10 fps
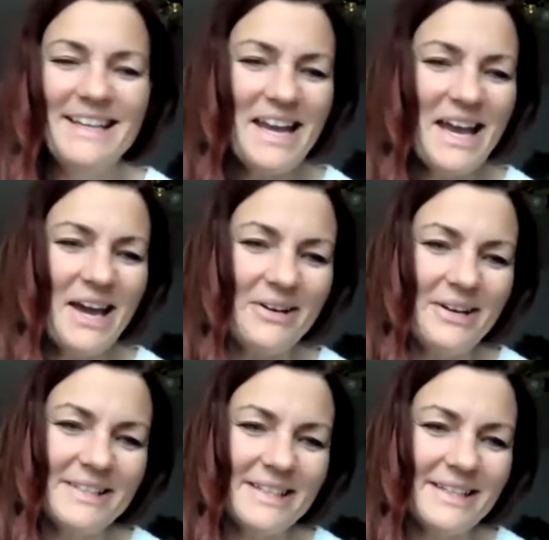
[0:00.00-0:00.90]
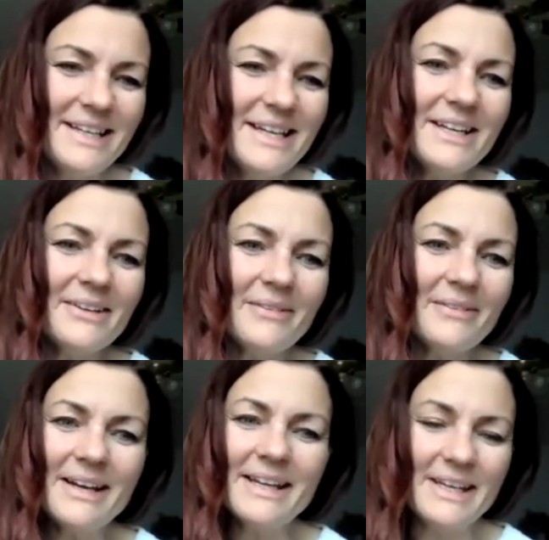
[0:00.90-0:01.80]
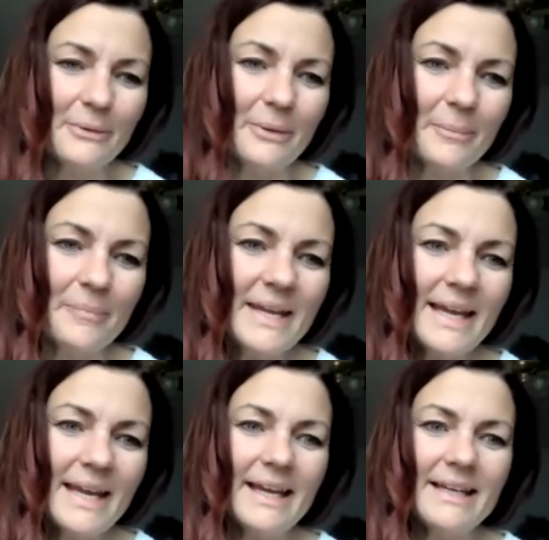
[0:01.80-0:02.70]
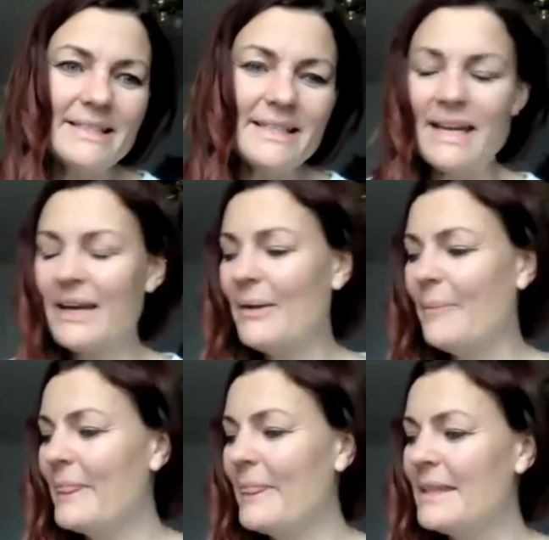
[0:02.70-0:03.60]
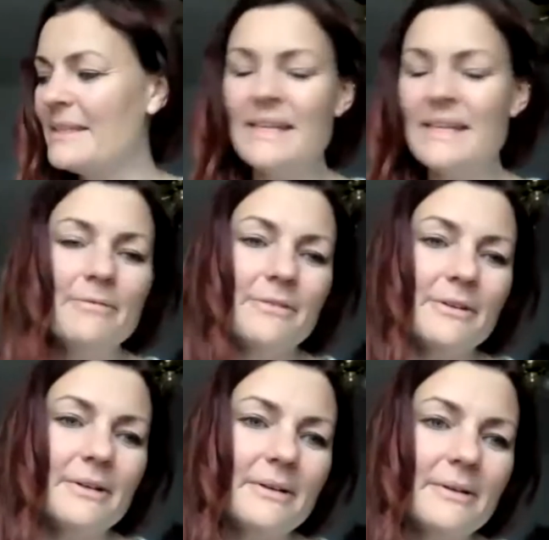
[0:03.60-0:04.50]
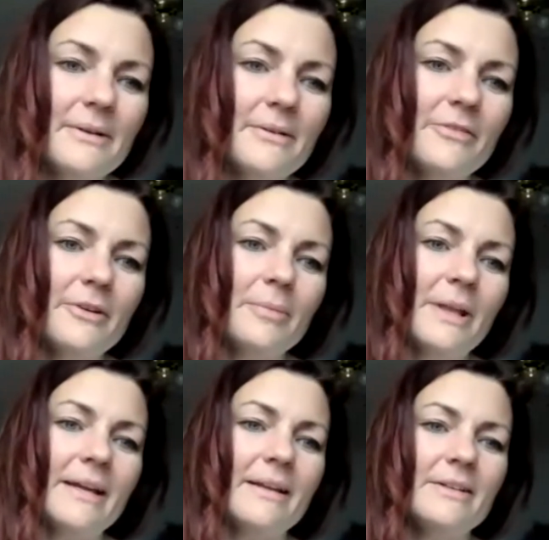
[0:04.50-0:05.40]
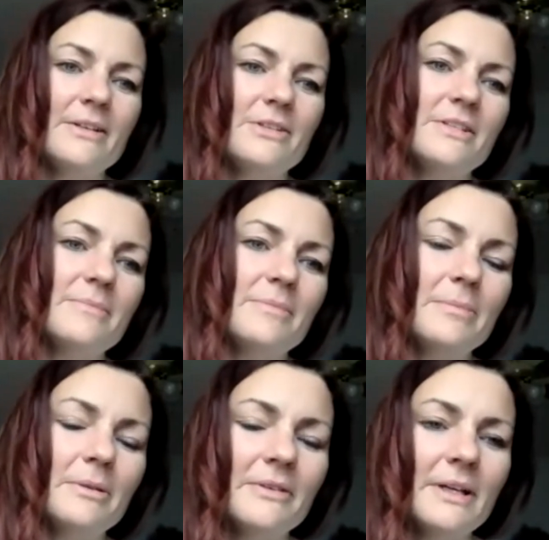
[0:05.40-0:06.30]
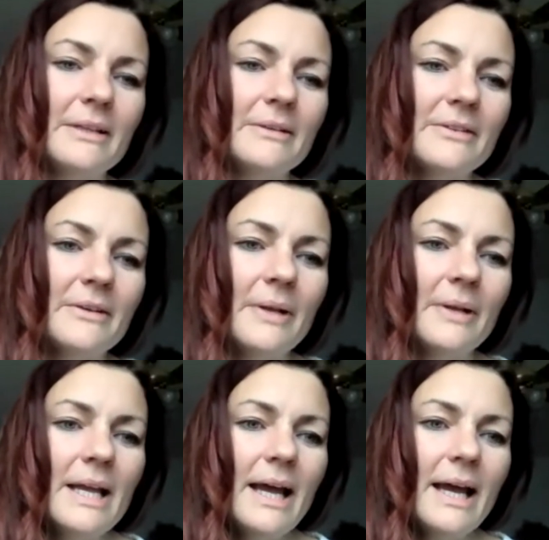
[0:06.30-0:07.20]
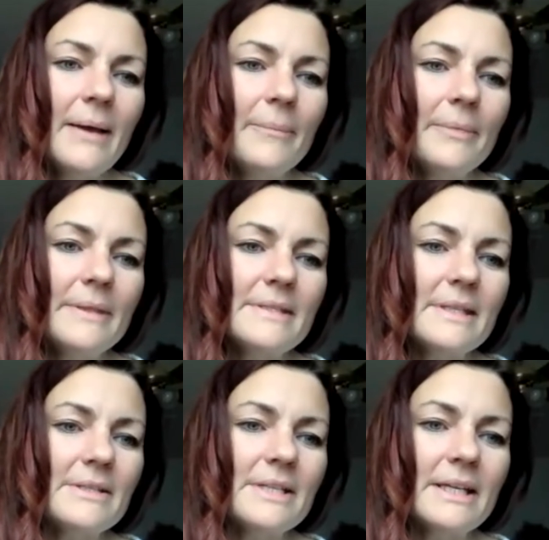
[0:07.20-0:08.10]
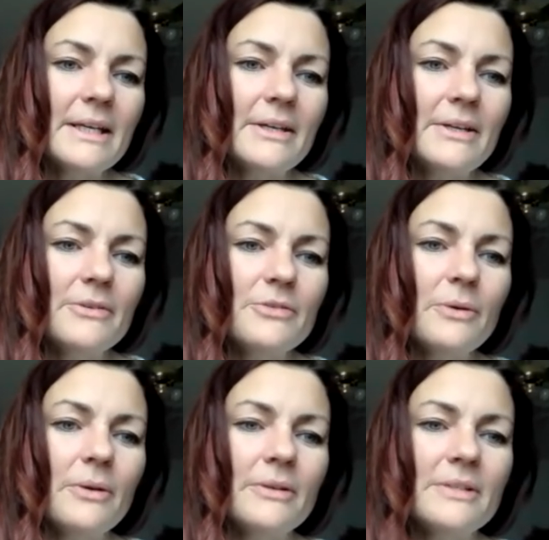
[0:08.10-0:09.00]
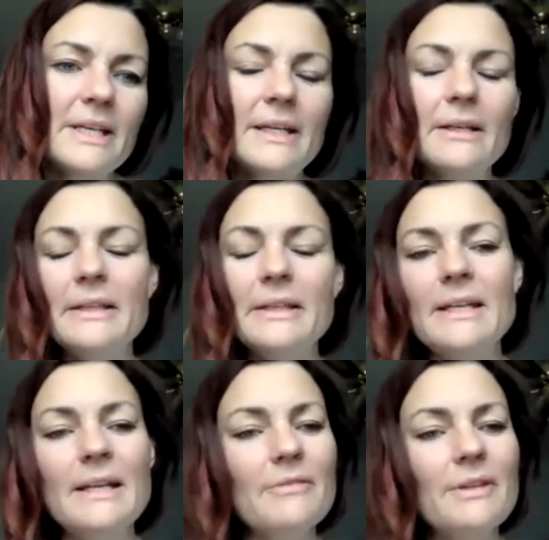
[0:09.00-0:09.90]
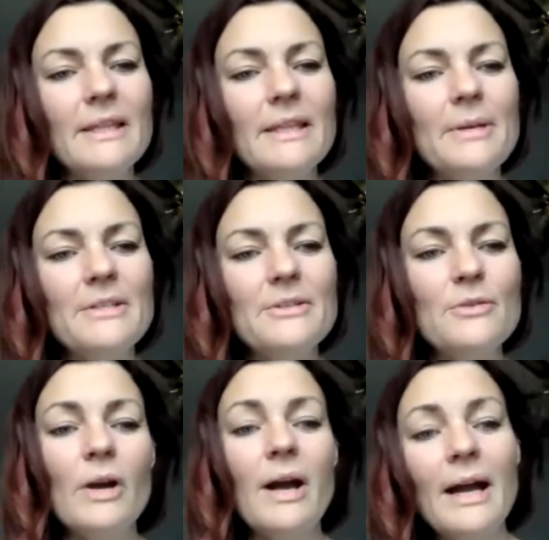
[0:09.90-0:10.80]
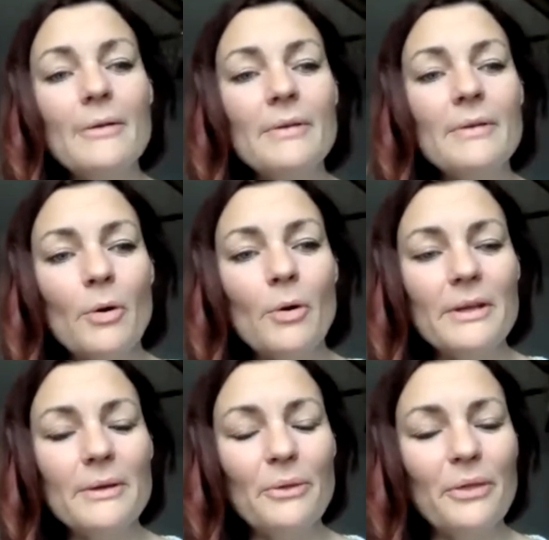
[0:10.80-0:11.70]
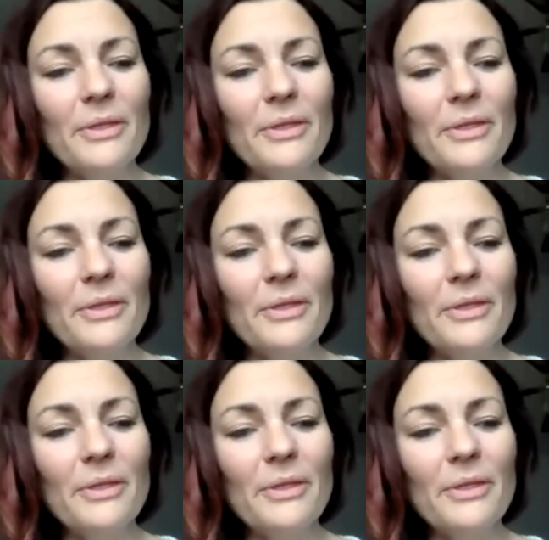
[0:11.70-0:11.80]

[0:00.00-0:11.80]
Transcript: how to hear them. And the same for Black and Indigenous and people of color. So they're taking a huge role. They're taking a lead in everything that we do. We're hiring more youth